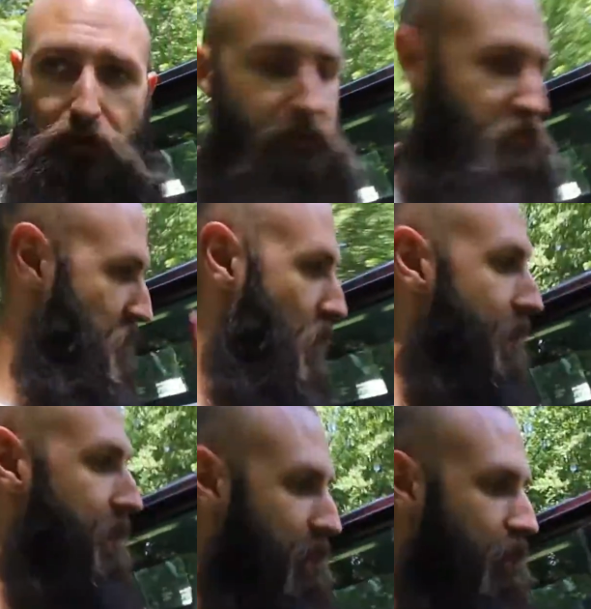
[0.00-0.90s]
Just
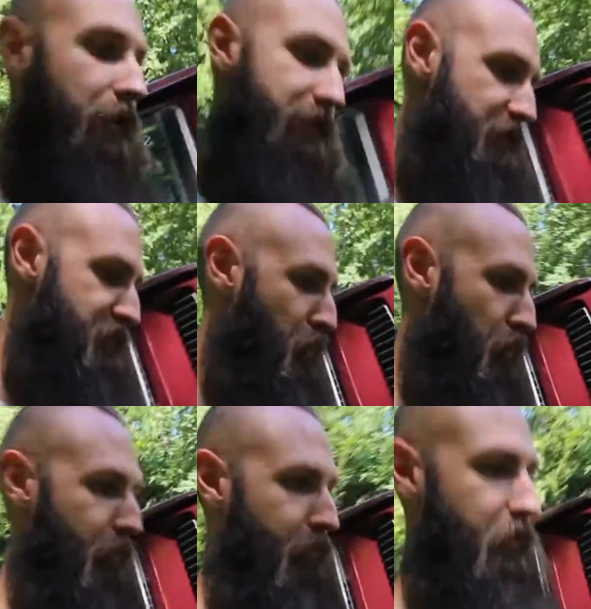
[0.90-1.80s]
eyeing it since
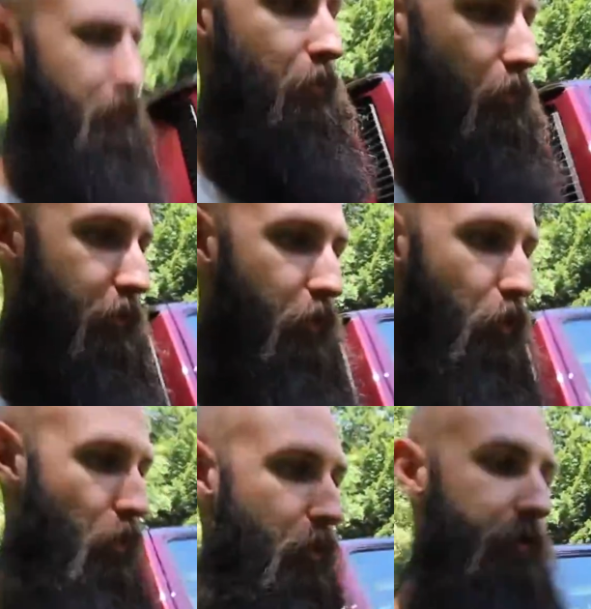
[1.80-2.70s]
our other
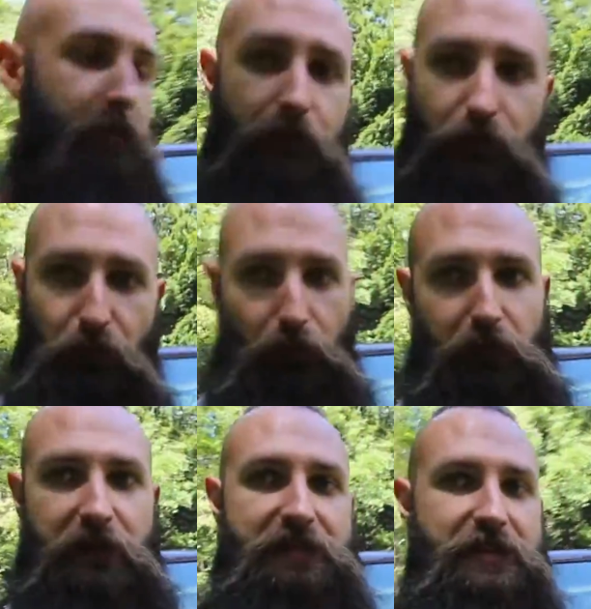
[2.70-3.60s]
car, we were
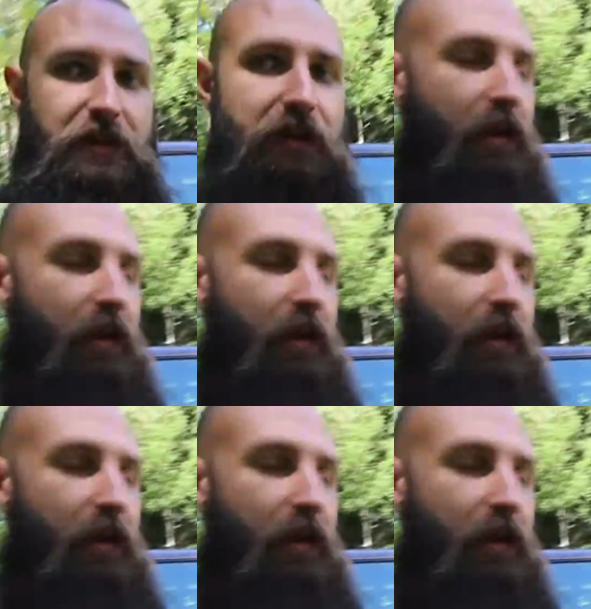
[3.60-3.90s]
leasing it